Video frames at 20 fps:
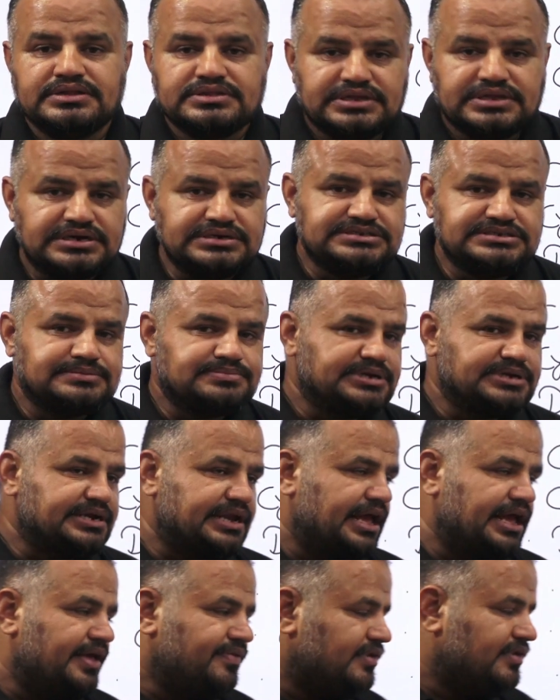Third
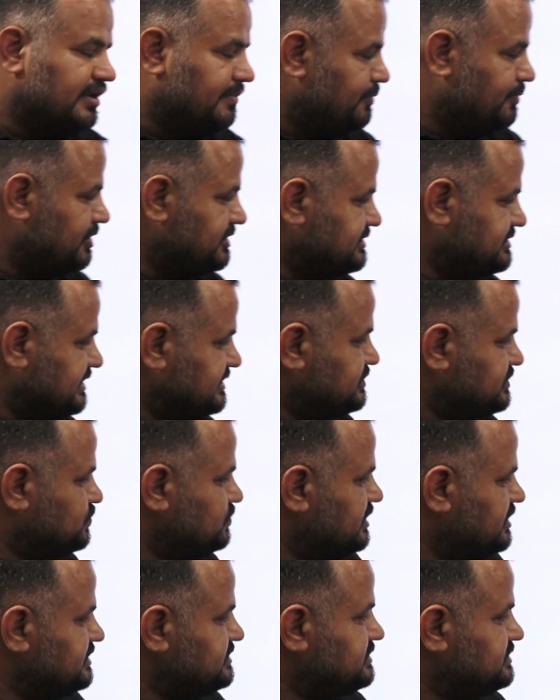subject as a computer science
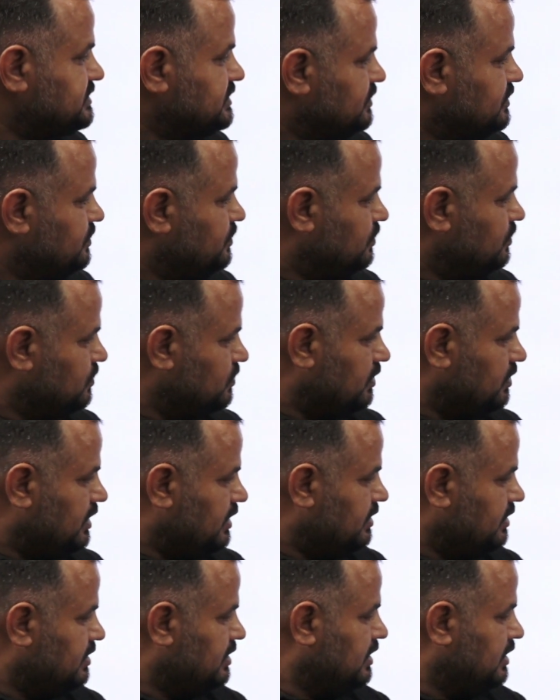students you
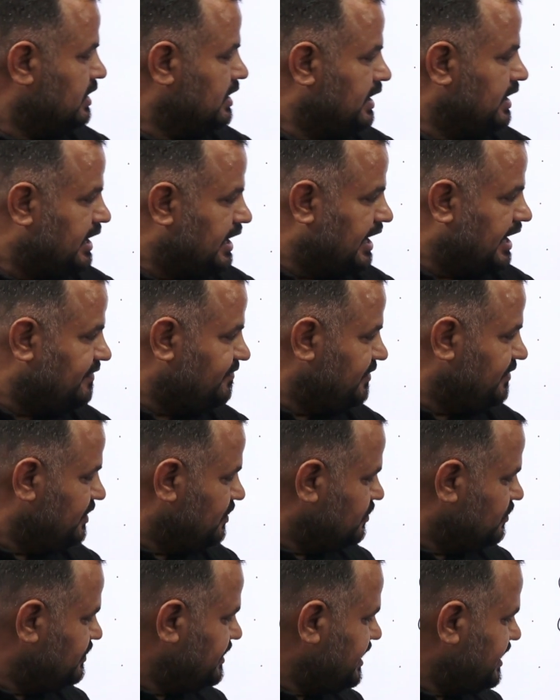as we
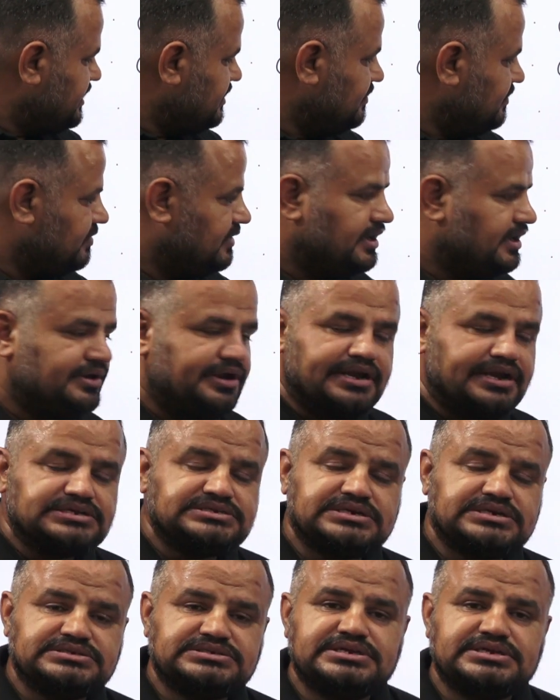know that the data
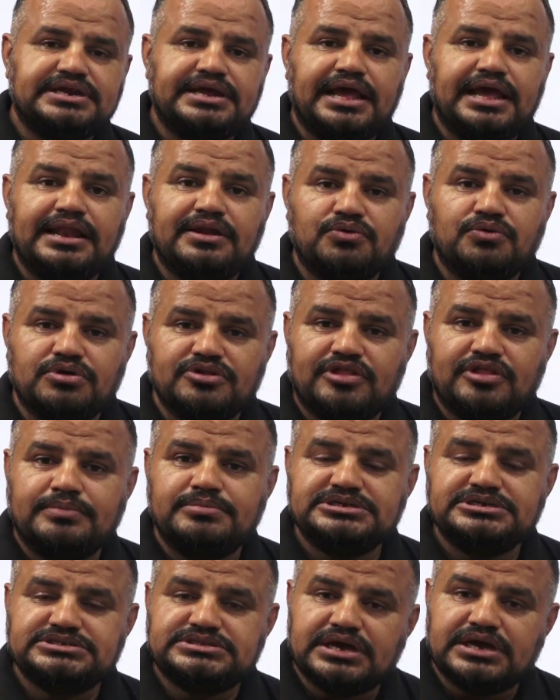structure and algorithm
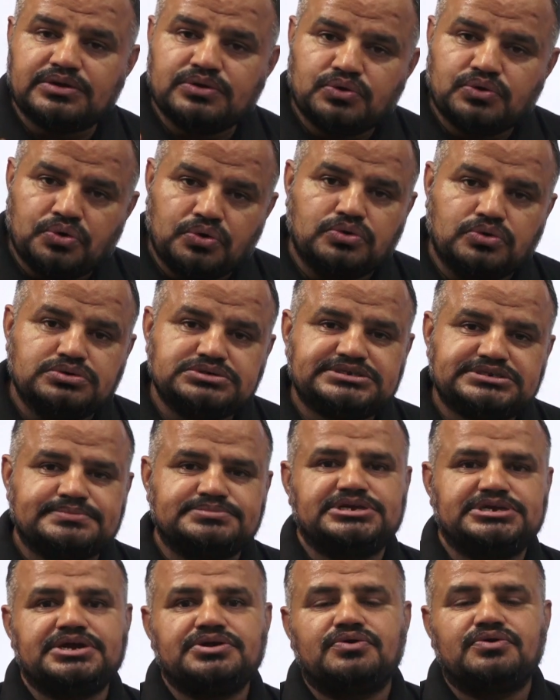is the core
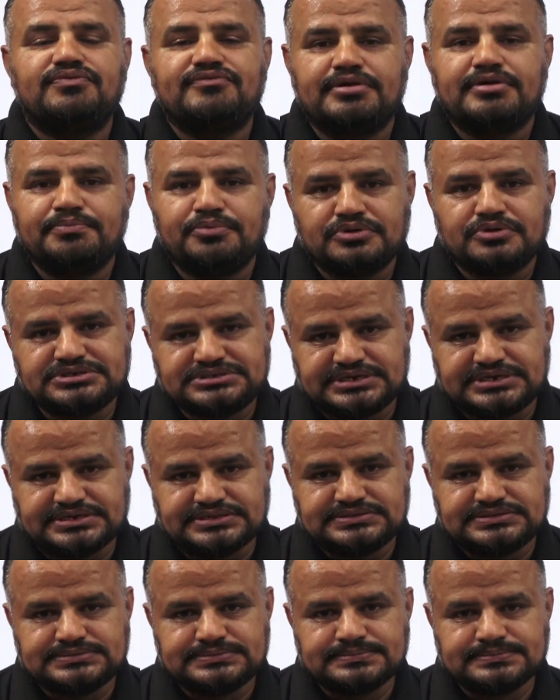subject of computer
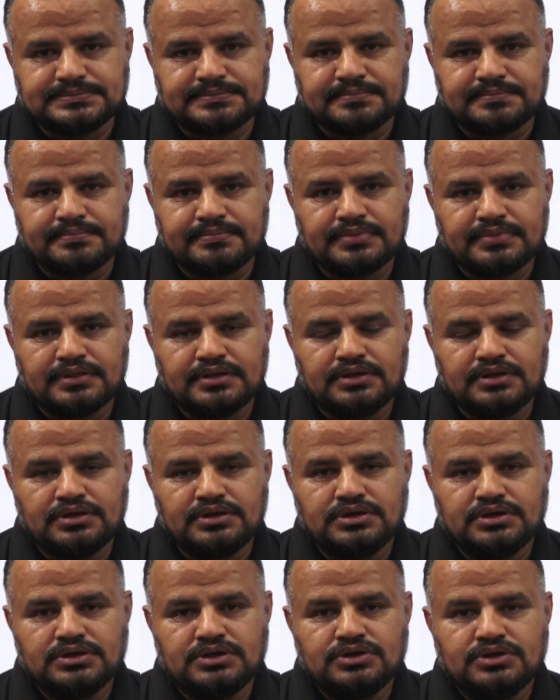science.
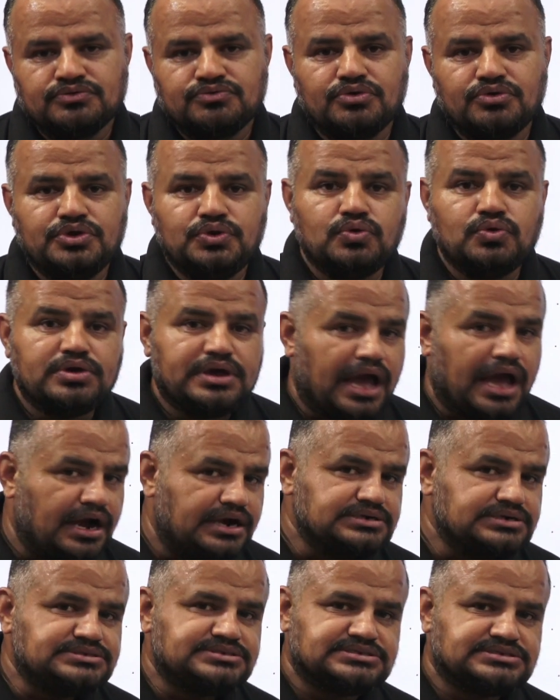So, you
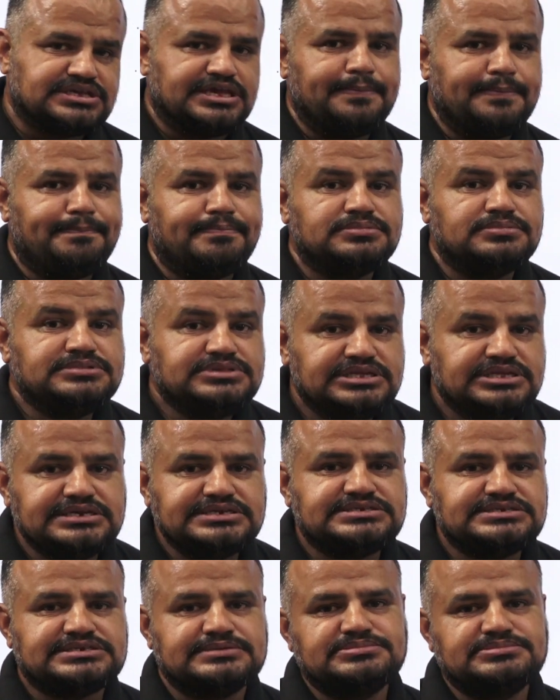can't skip
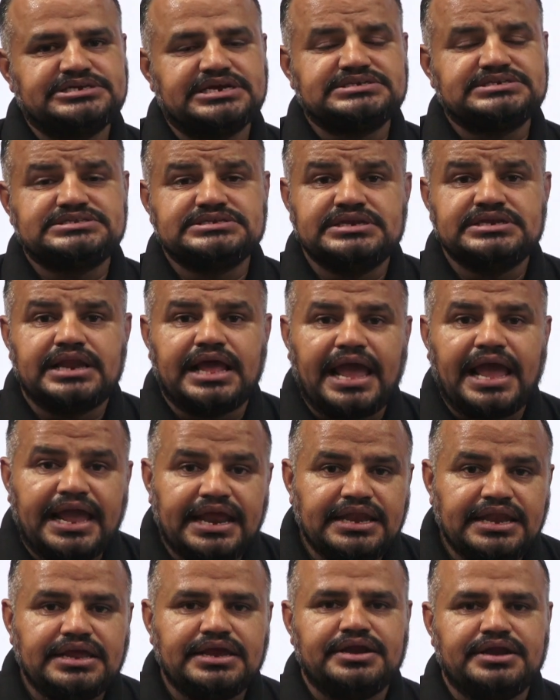these subjects in
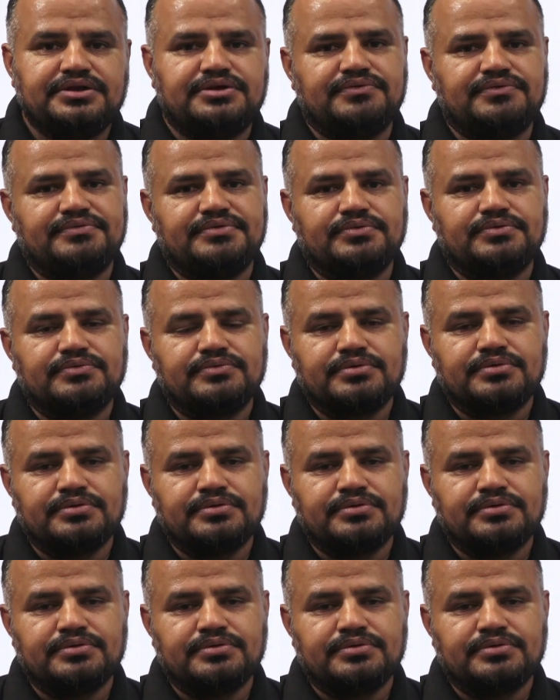any interview